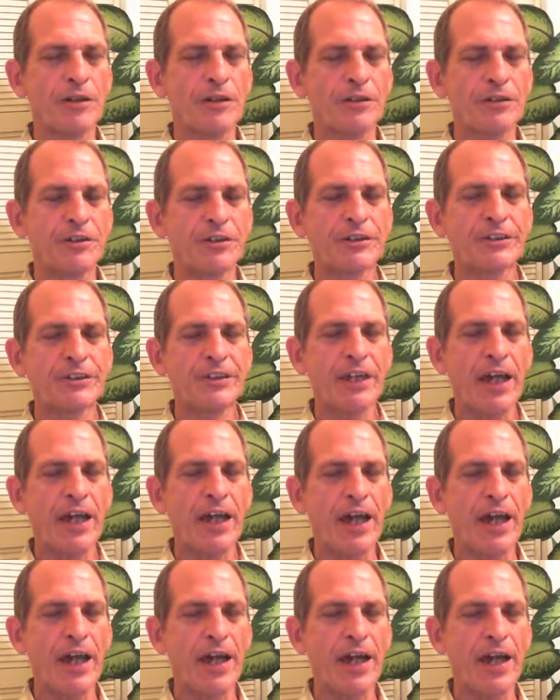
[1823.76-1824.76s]
Just
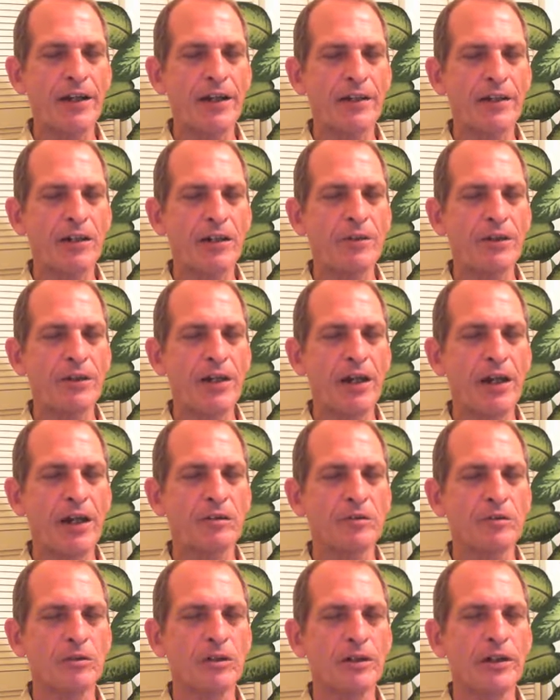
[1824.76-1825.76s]
scan up and
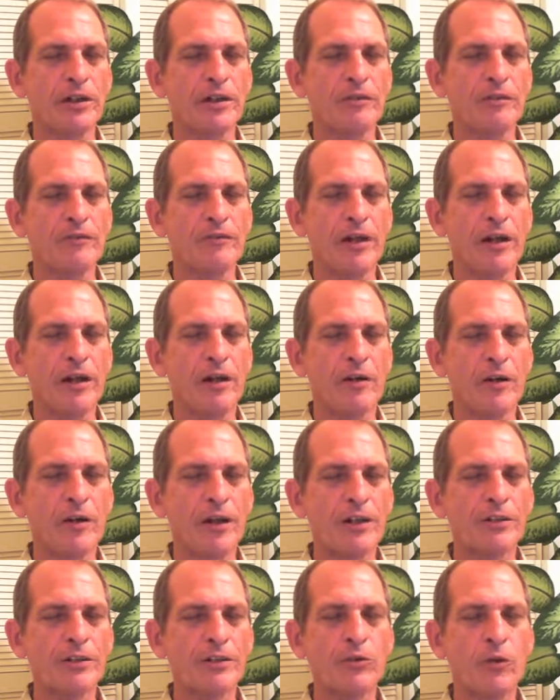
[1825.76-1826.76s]
down, looking for
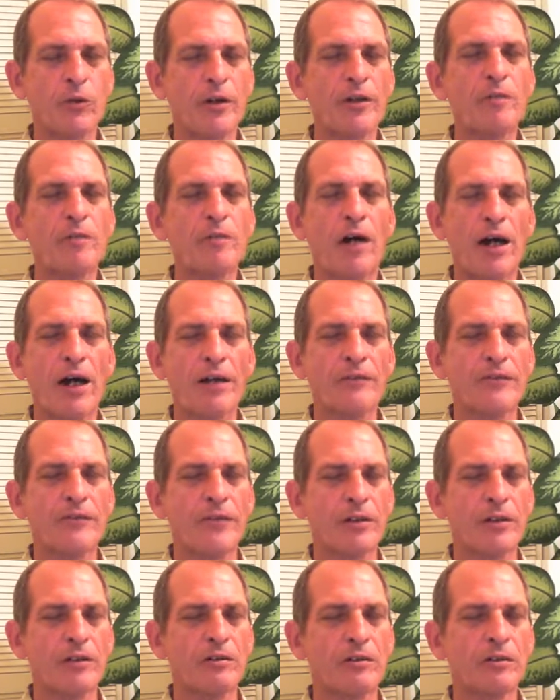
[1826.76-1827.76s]
areas where you might
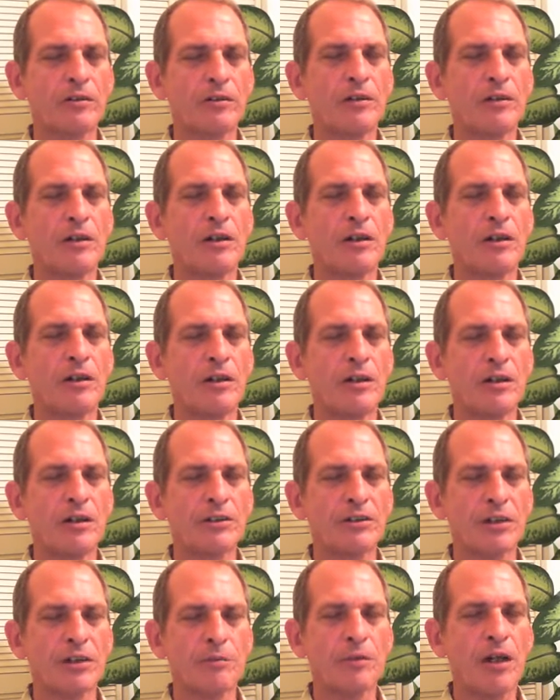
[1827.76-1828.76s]
feel
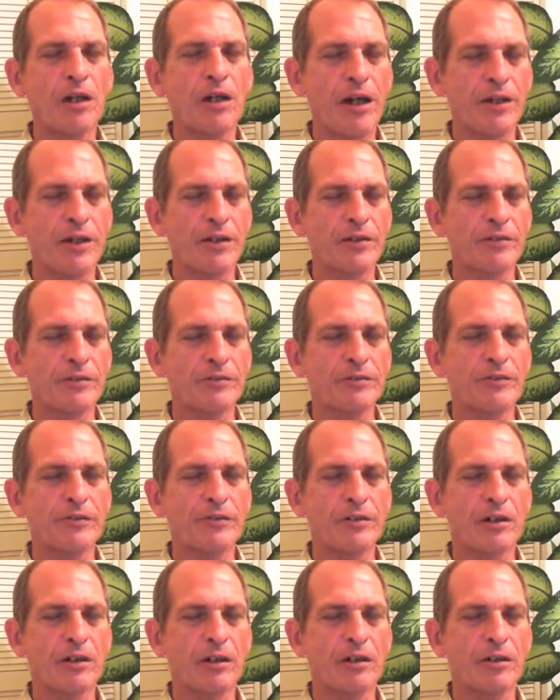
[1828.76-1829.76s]
some kind of
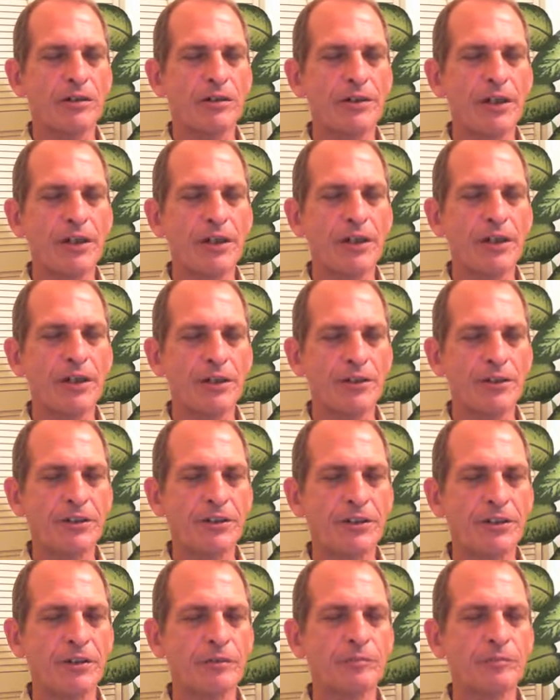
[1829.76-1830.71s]
tension.